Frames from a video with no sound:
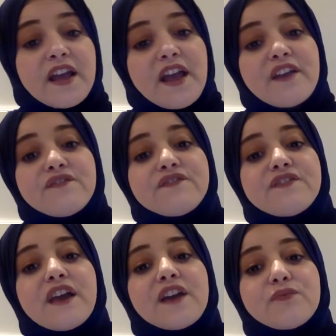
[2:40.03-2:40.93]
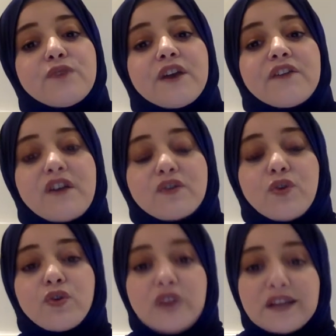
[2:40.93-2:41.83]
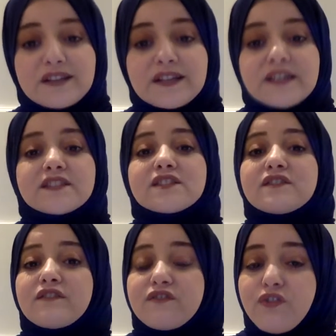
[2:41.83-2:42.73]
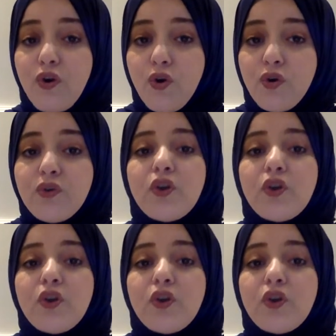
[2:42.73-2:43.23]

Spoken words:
if they were occur at least 4